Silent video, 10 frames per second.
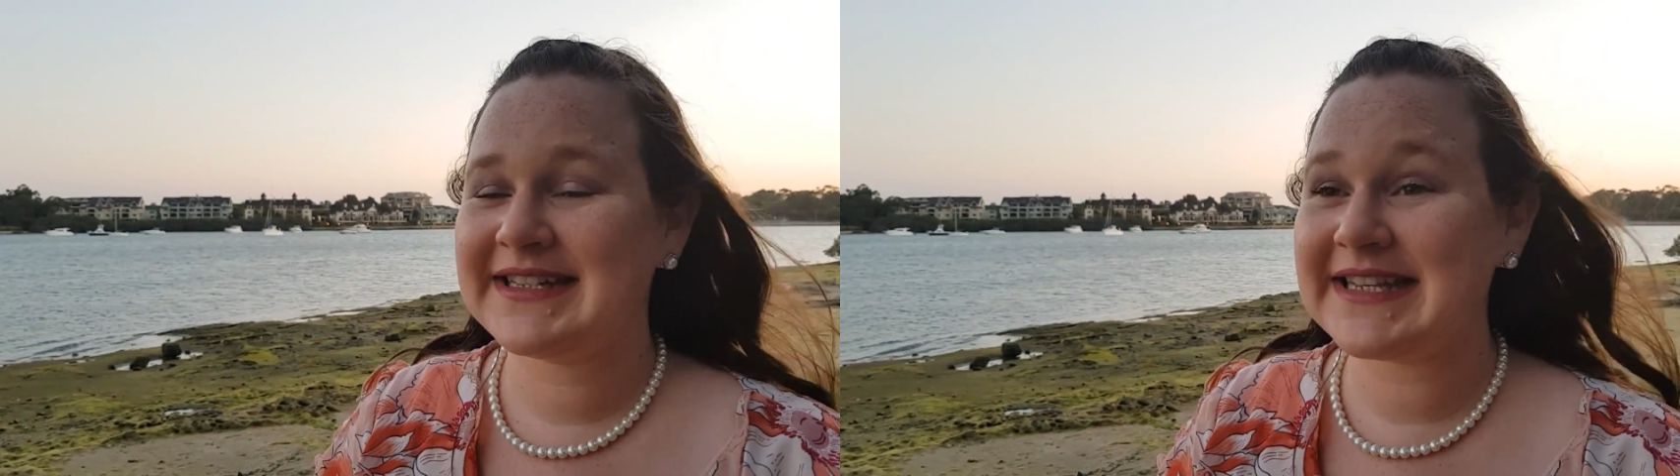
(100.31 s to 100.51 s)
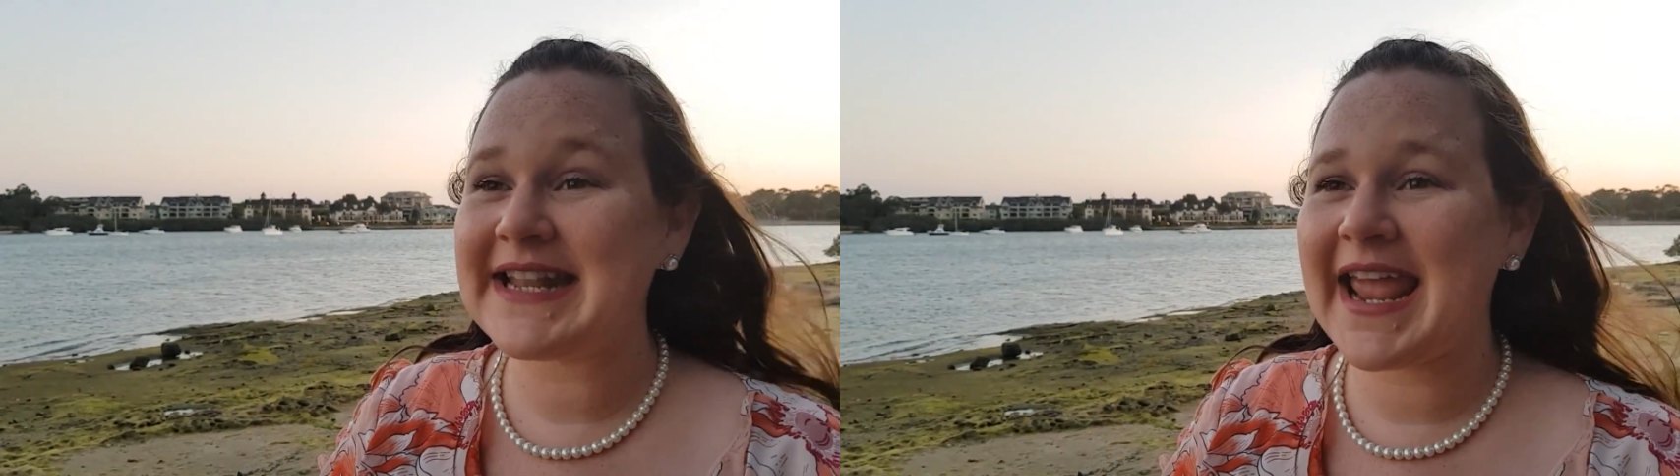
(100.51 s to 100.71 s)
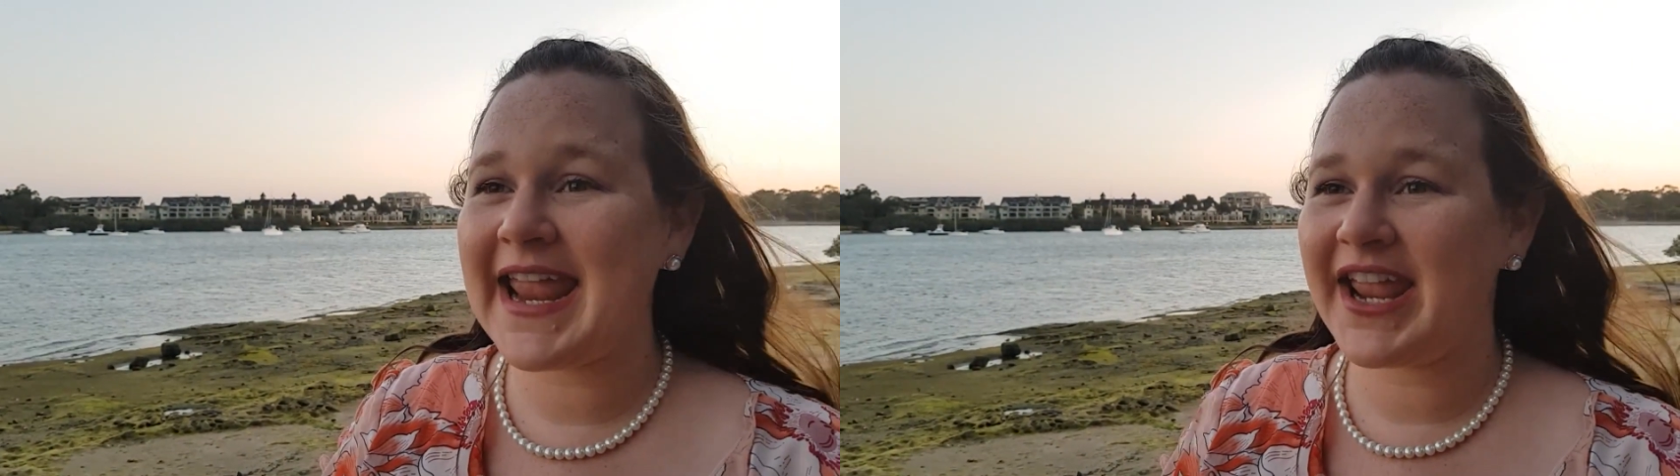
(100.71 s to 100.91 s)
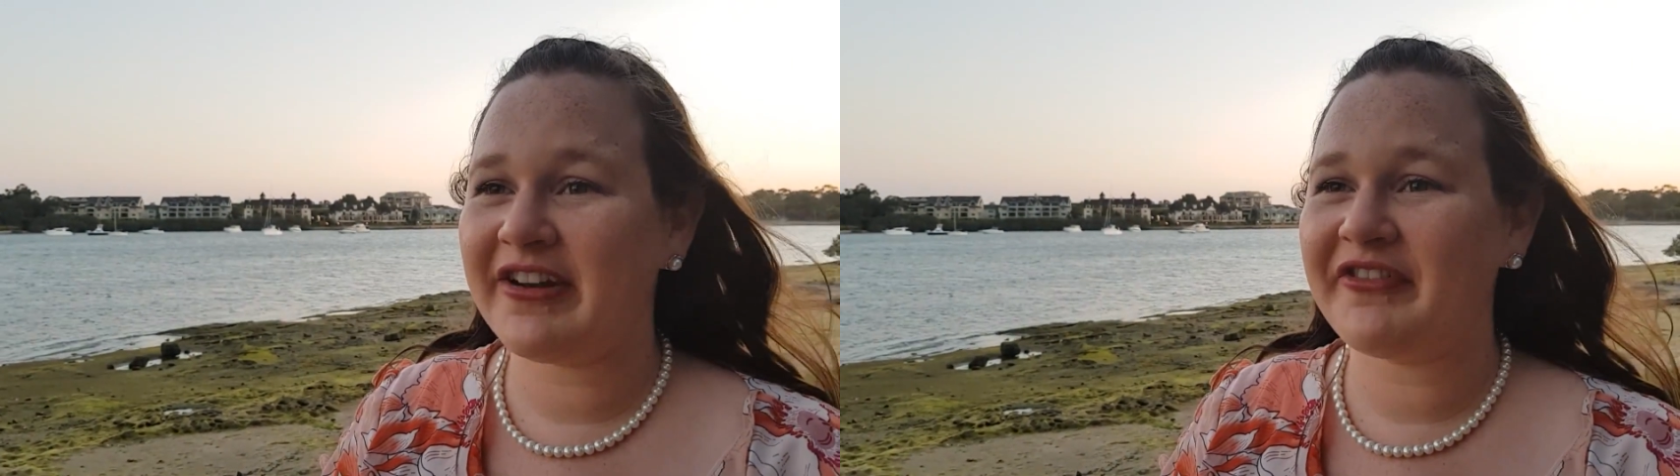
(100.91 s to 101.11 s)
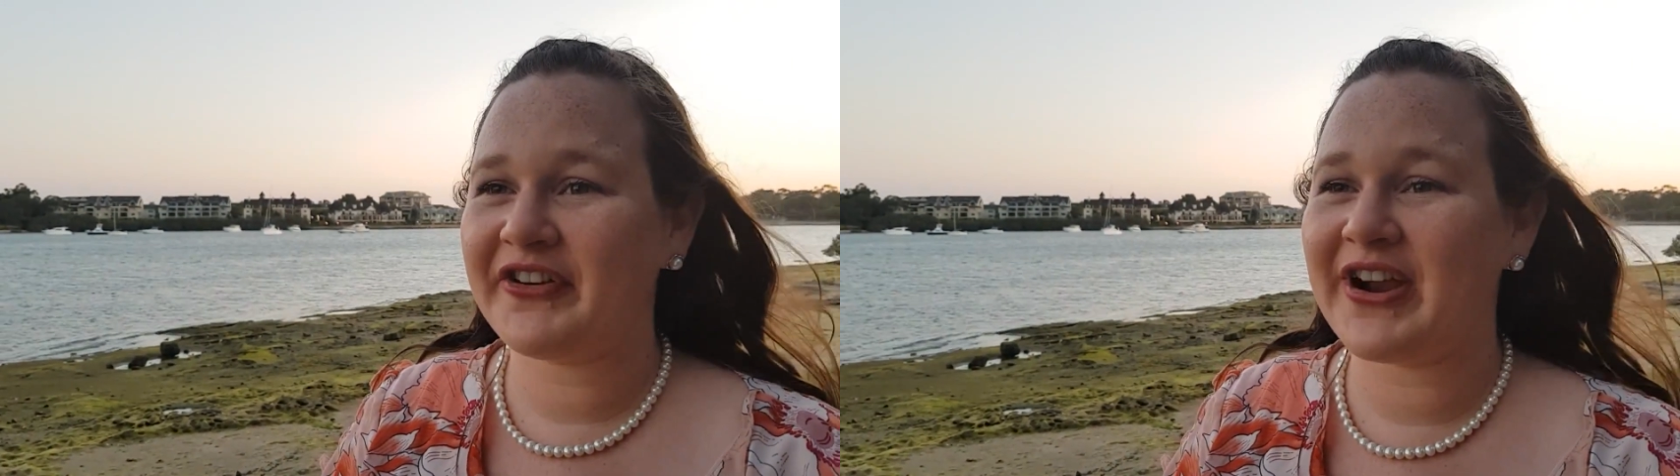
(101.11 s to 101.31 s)
Today
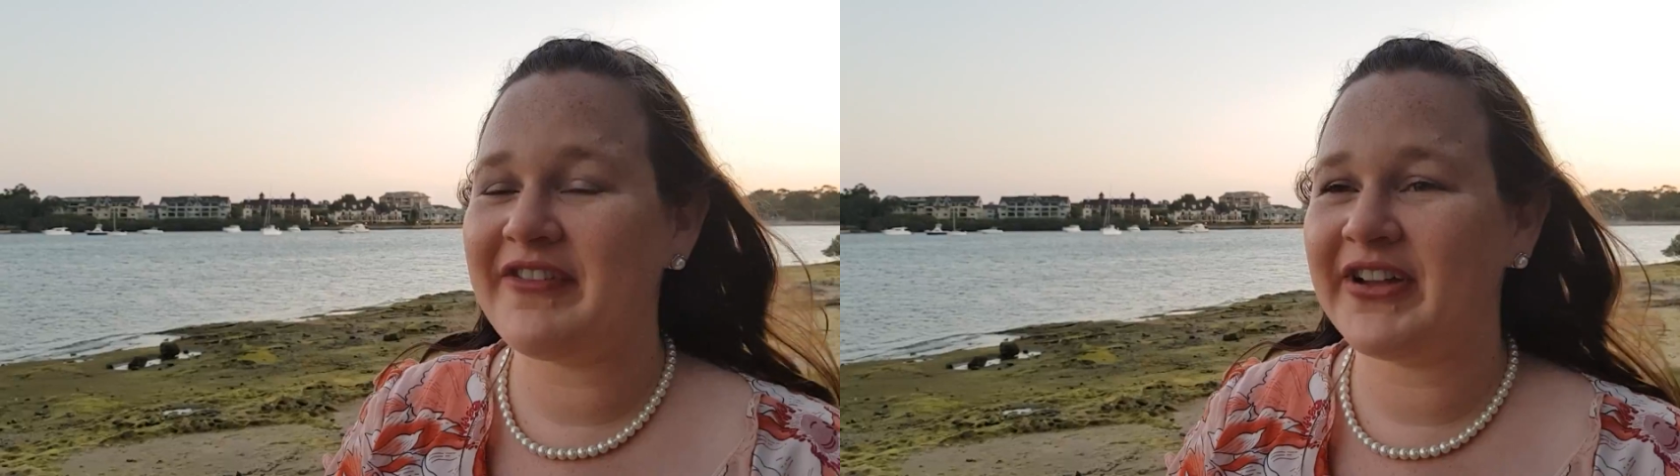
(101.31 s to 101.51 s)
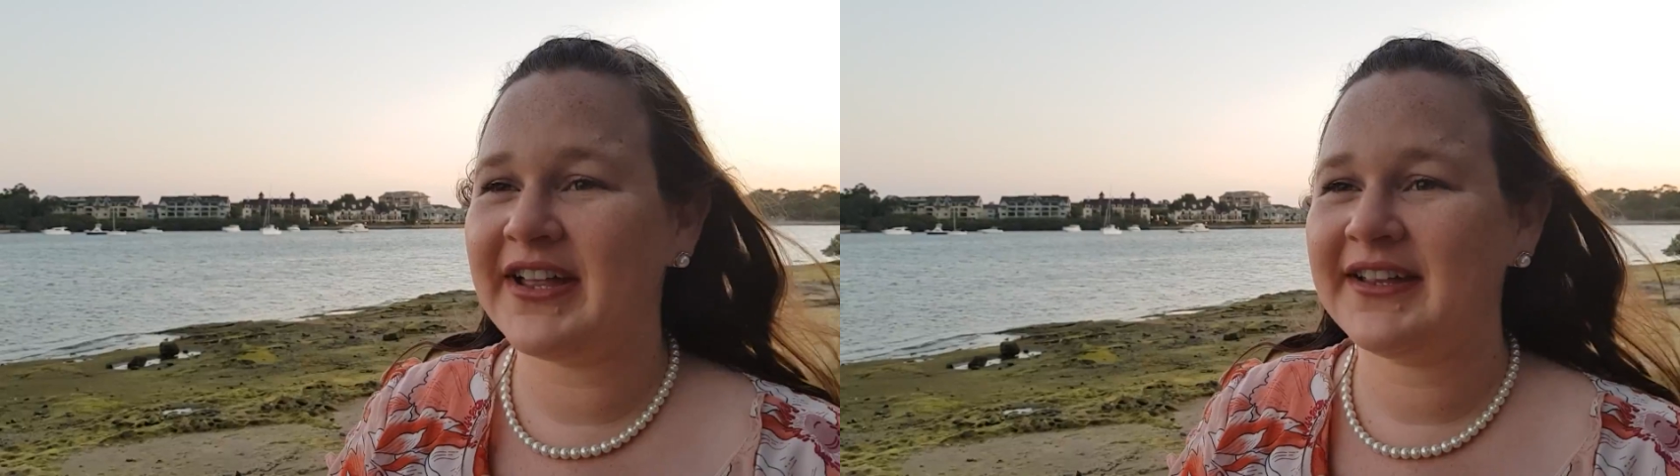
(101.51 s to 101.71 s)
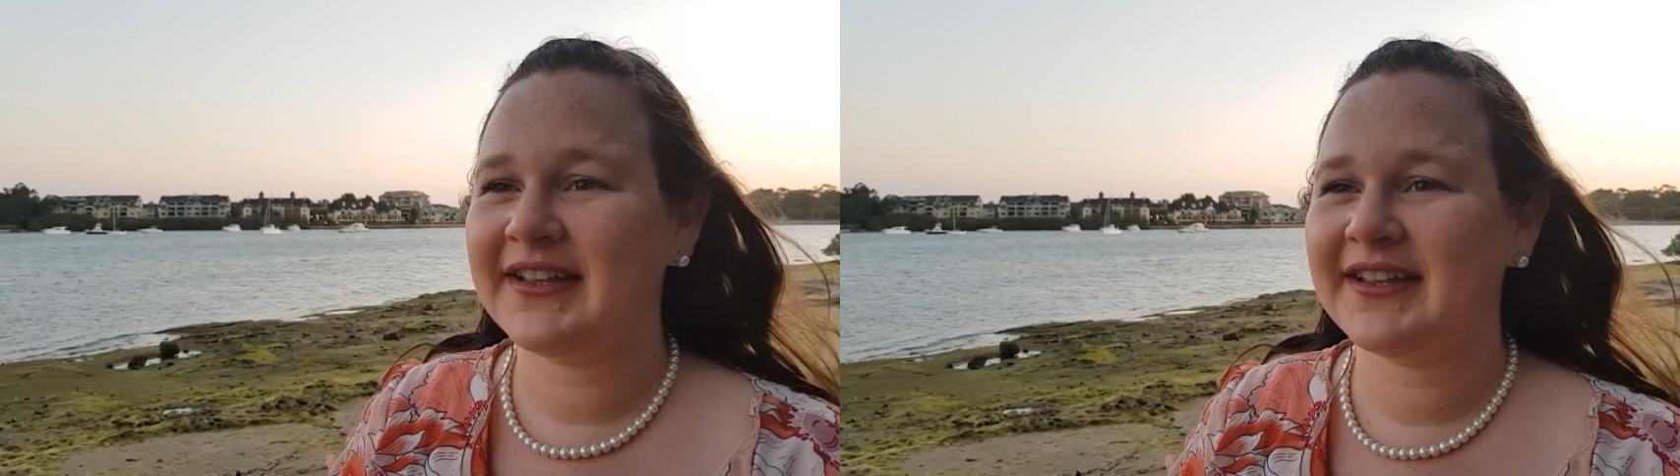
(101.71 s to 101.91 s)
and forever,